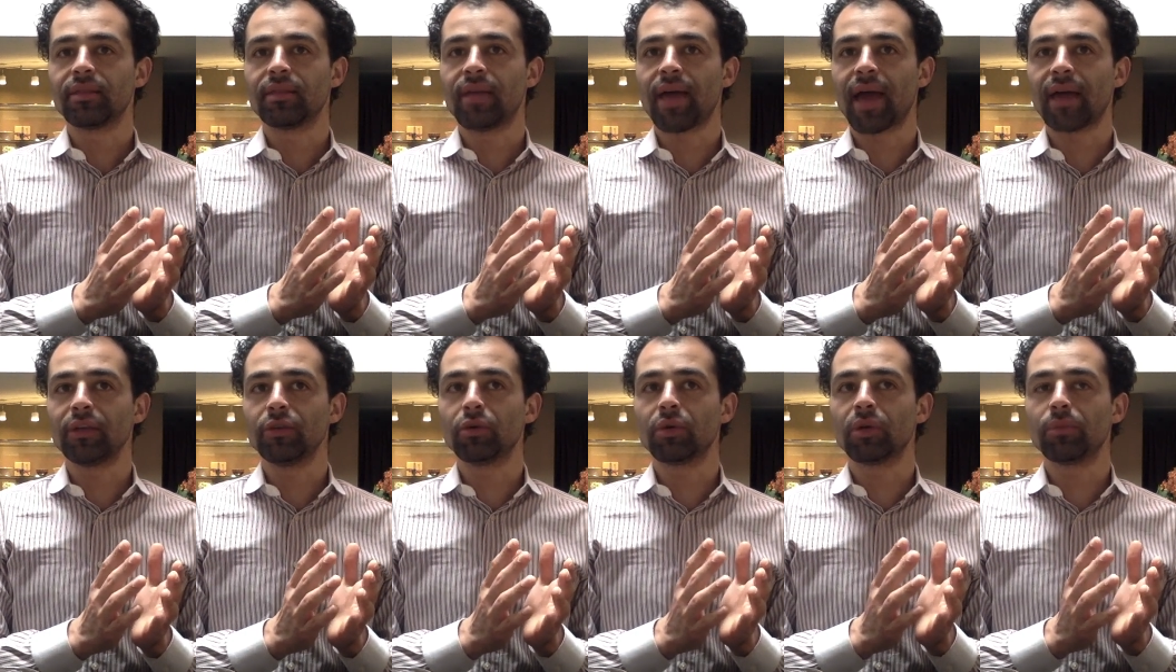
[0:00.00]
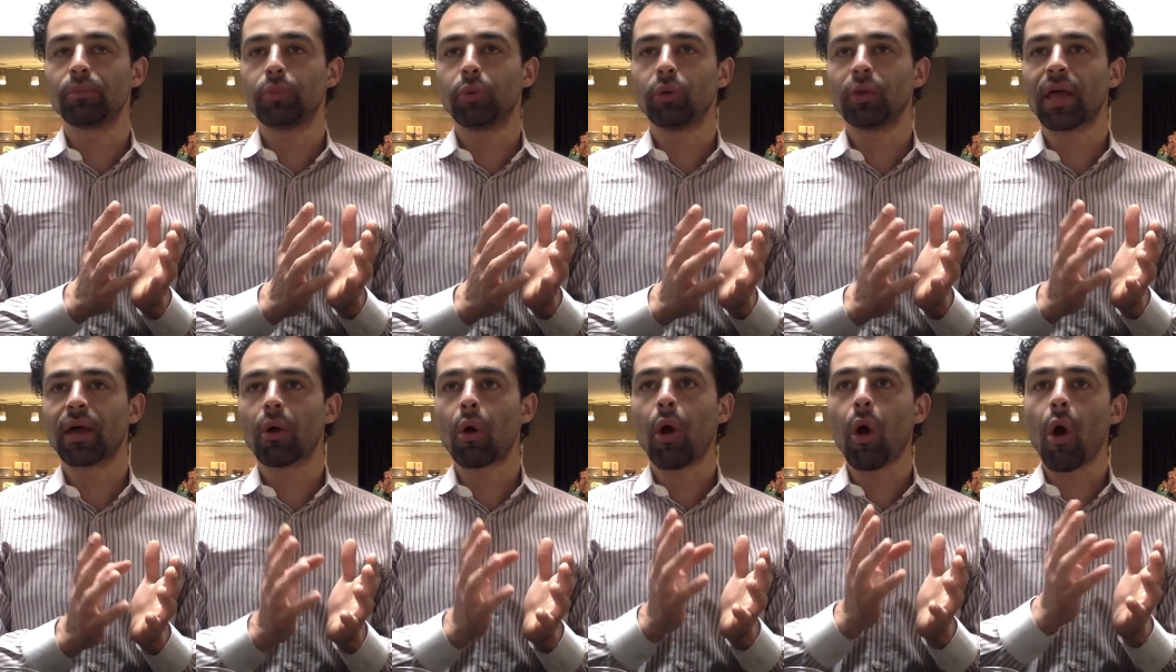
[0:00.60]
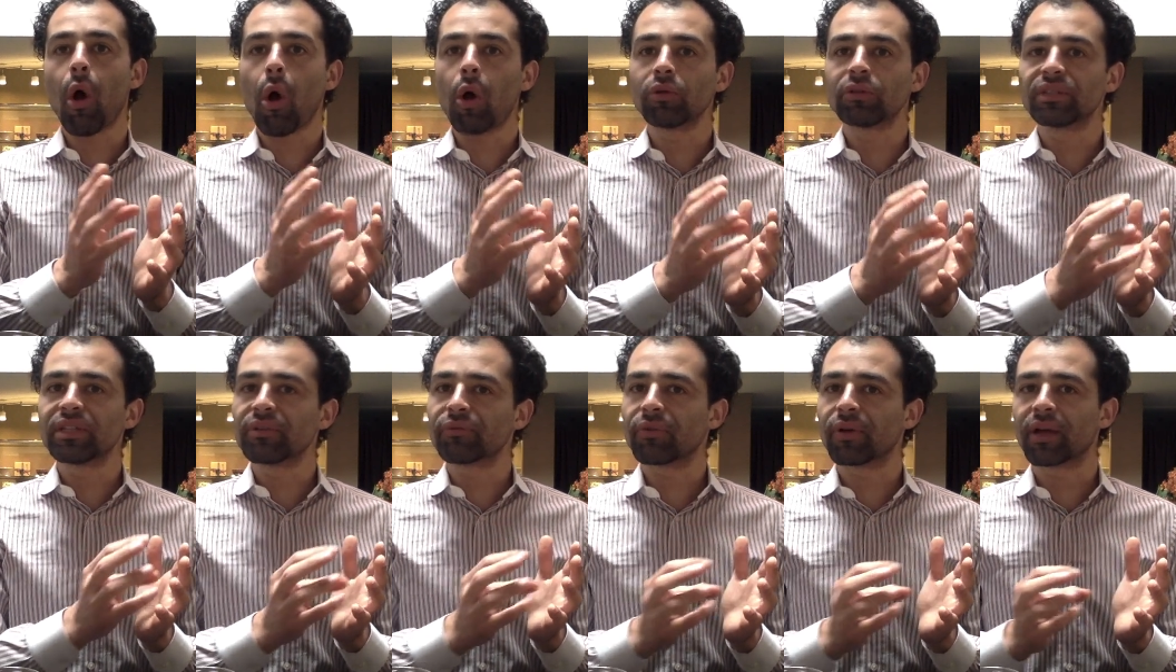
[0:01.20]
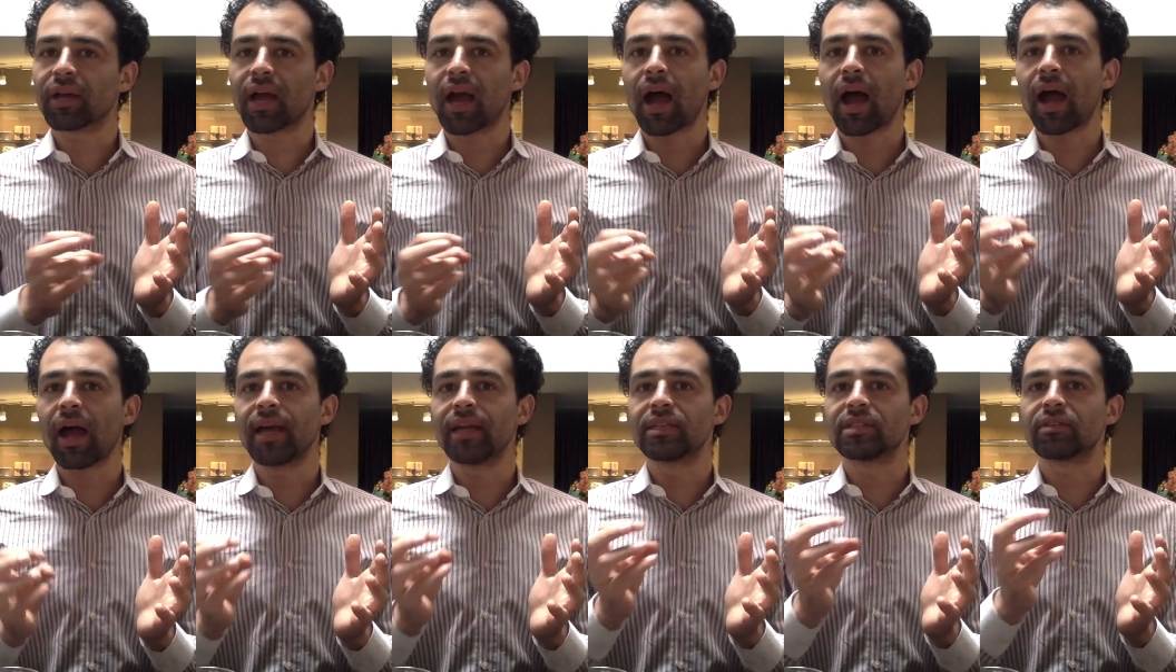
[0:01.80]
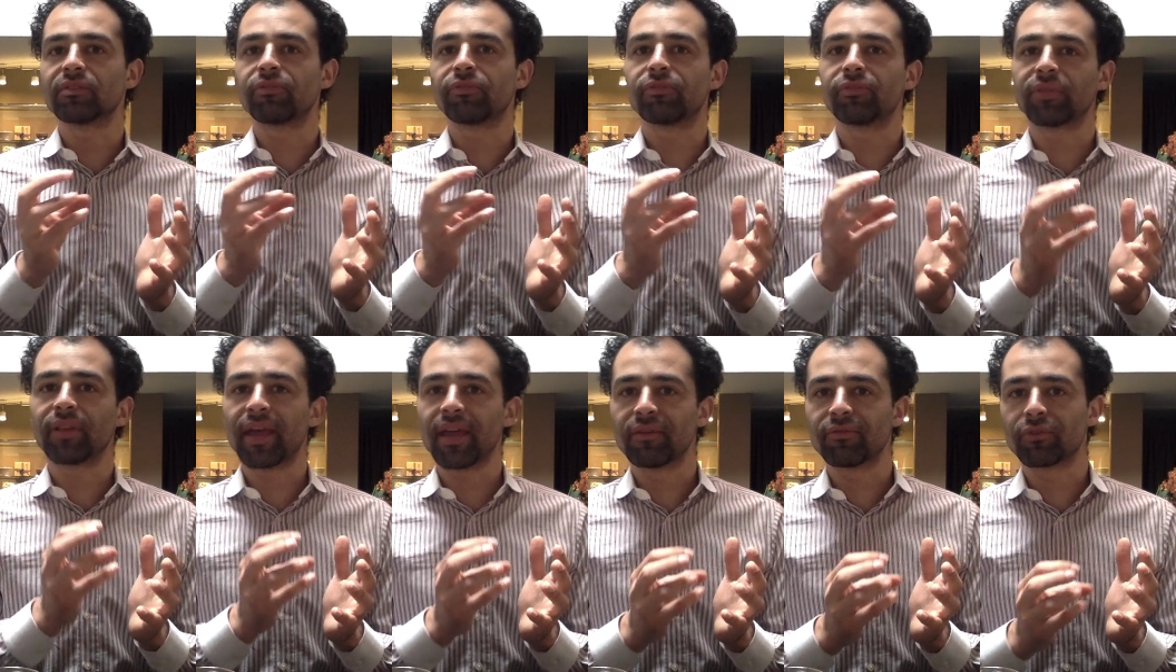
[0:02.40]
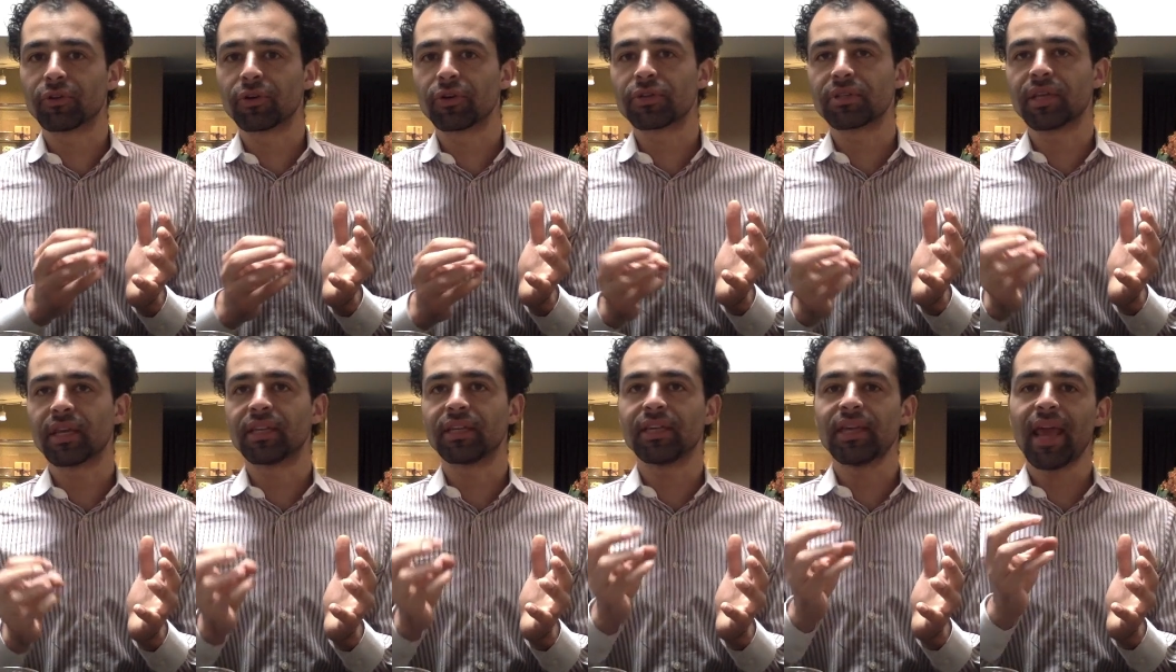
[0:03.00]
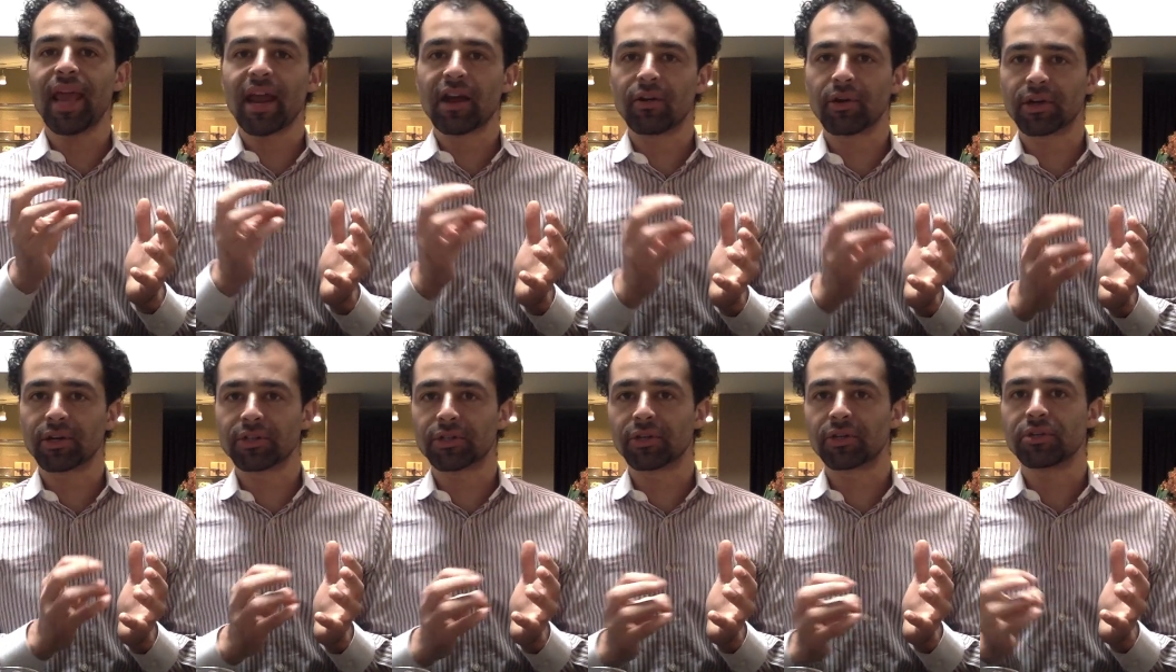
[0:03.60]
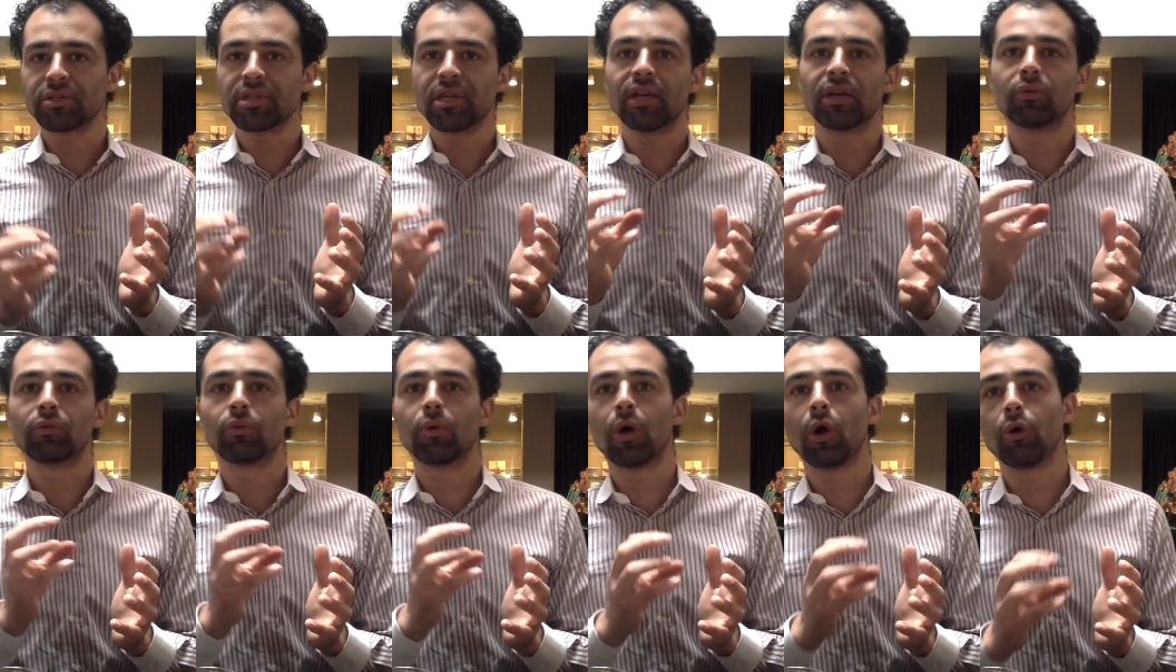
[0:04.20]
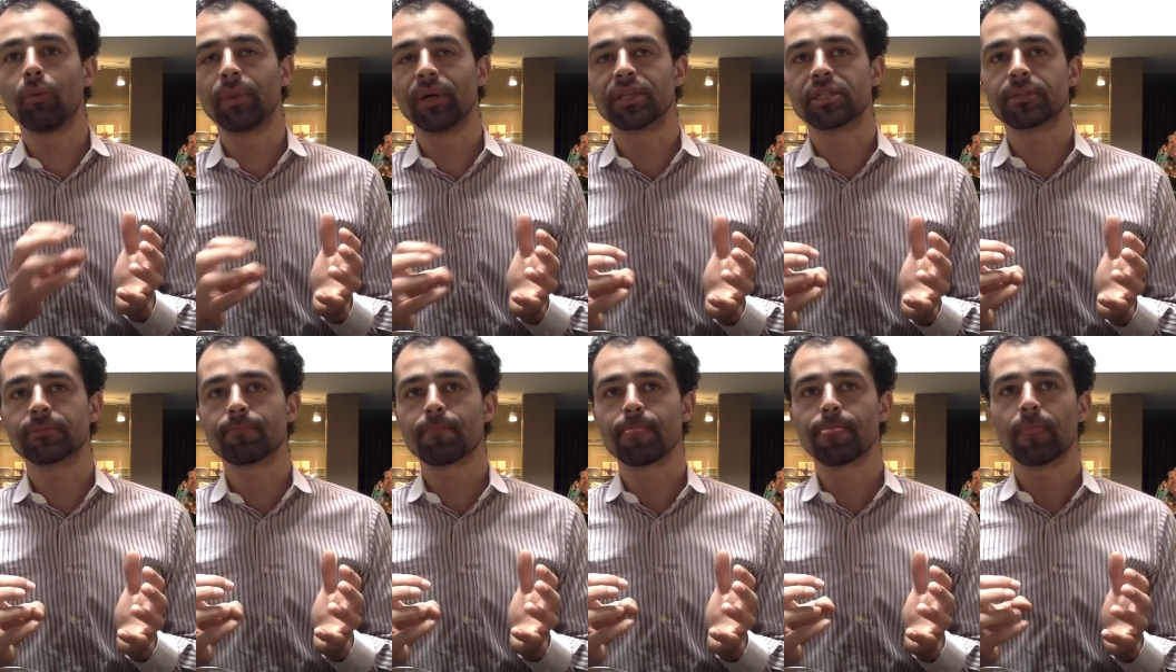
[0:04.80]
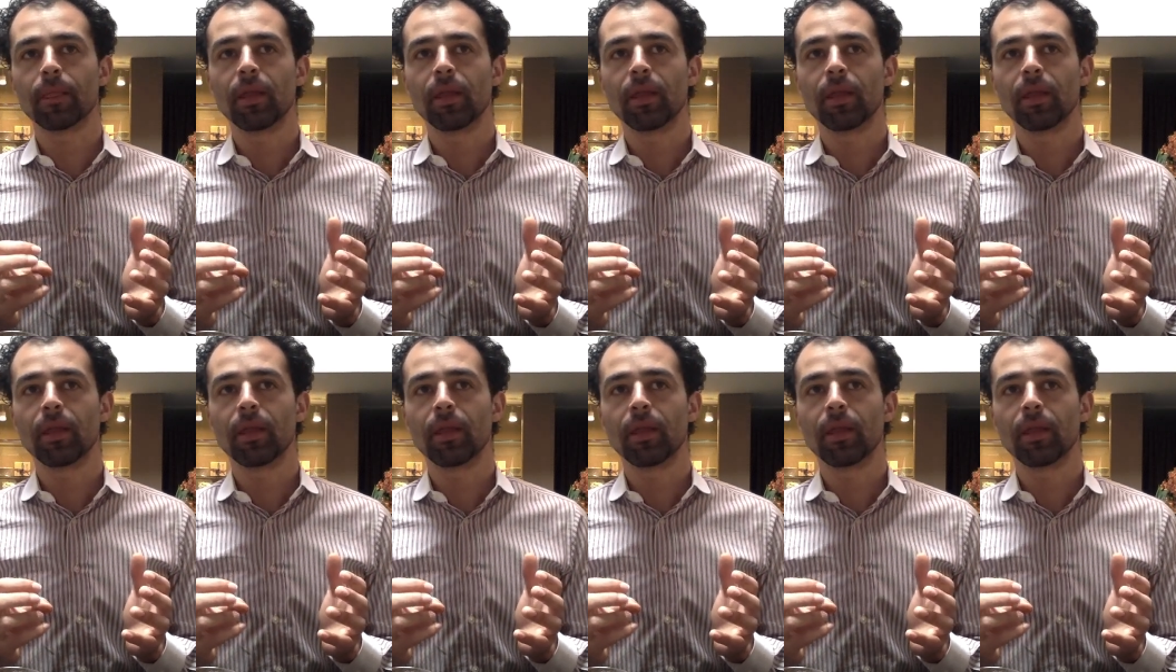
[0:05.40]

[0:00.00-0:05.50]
that you can pull out all different kinds of flavors and characters and aromas.